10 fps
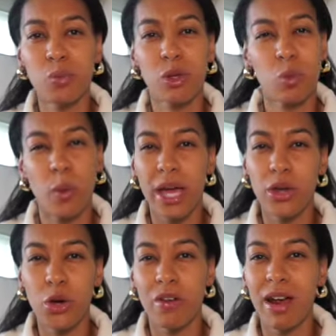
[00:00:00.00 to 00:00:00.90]
with where
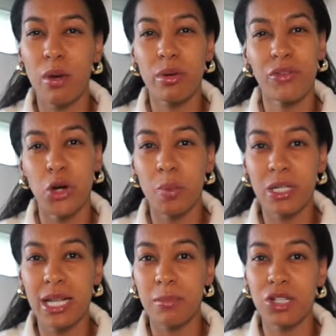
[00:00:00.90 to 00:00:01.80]
you're at, with your
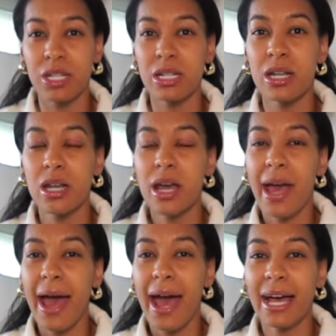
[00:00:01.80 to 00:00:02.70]
perception.
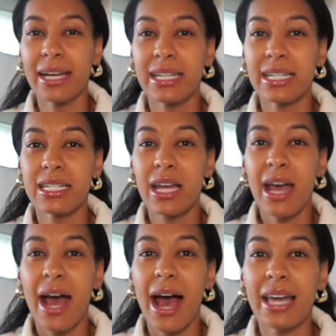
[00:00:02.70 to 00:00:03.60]
And
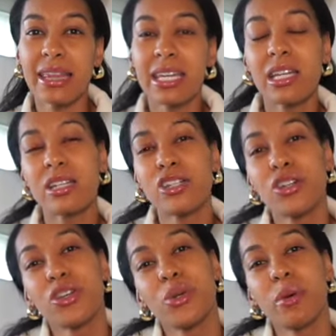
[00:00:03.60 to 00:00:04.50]
I think
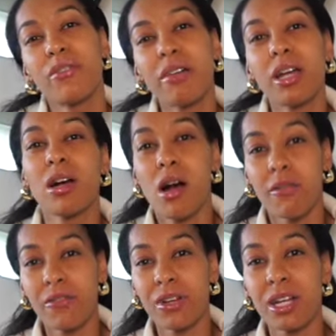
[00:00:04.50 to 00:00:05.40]
until you are very
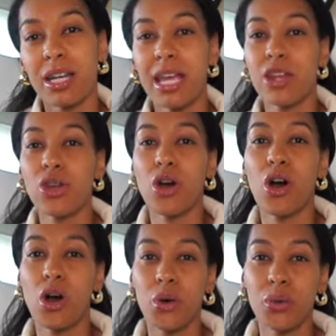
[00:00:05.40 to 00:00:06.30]
confident in your
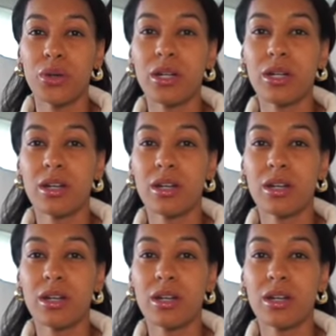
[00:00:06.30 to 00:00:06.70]
own